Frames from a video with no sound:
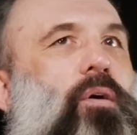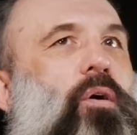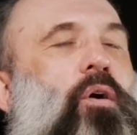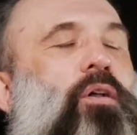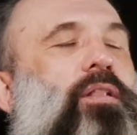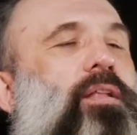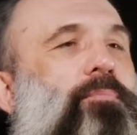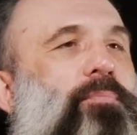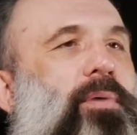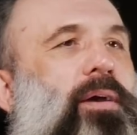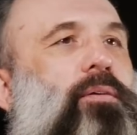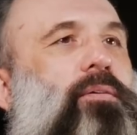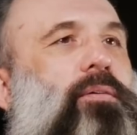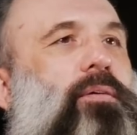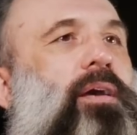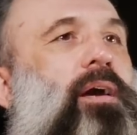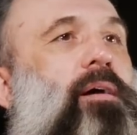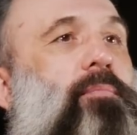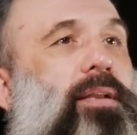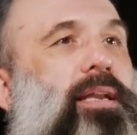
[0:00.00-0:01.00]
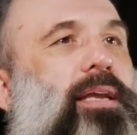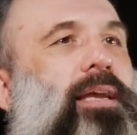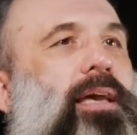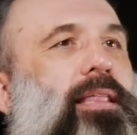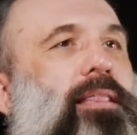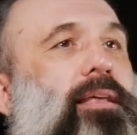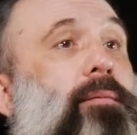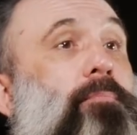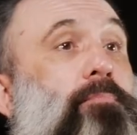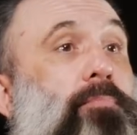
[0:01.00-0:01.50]
all about coming
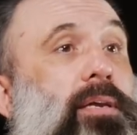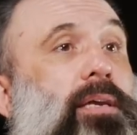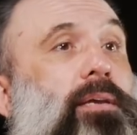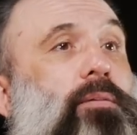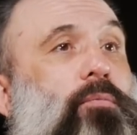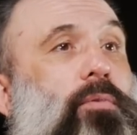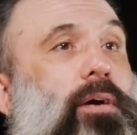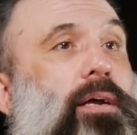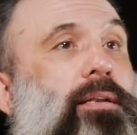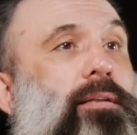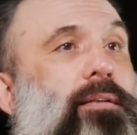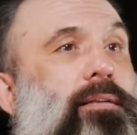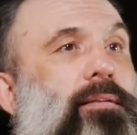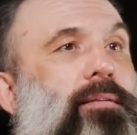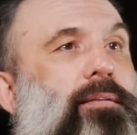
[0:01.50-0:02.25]
together and being one,